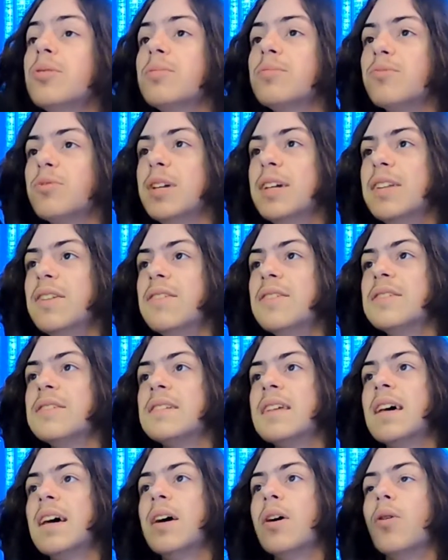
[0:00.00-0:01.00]

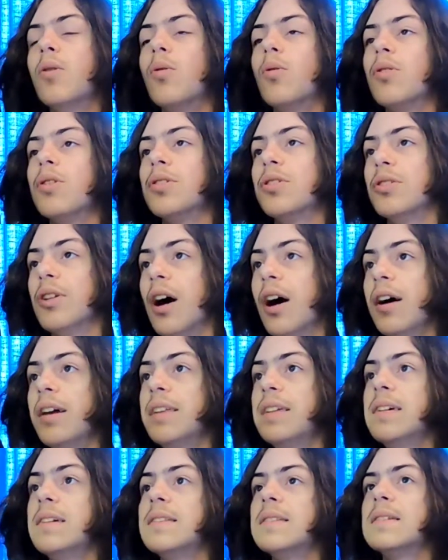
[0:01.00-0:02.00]
readers or your
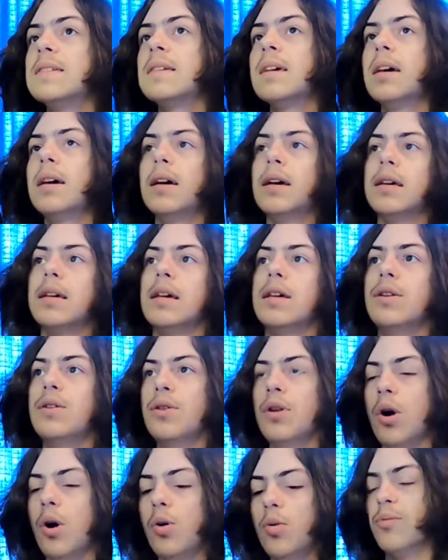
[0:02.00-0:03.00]
audience can
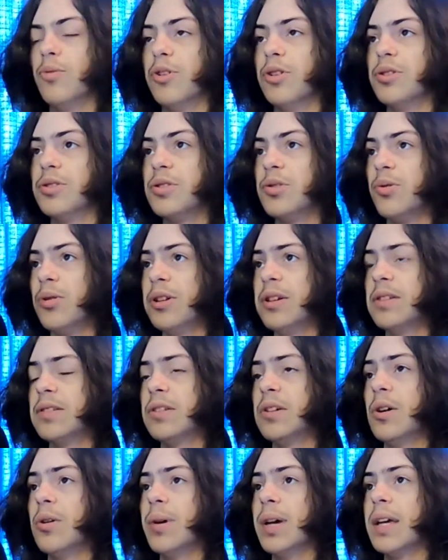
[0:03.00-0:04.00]
know where your story is
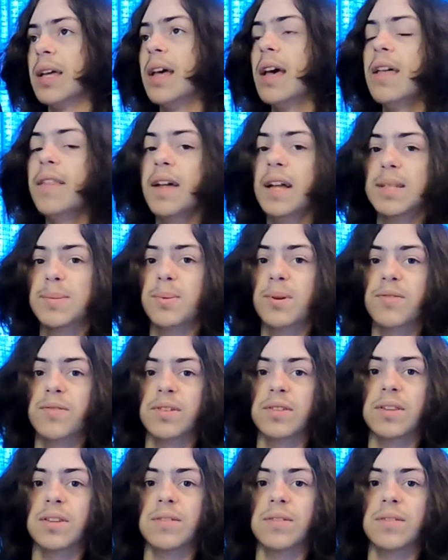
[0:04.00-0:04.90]
going. That's perfectly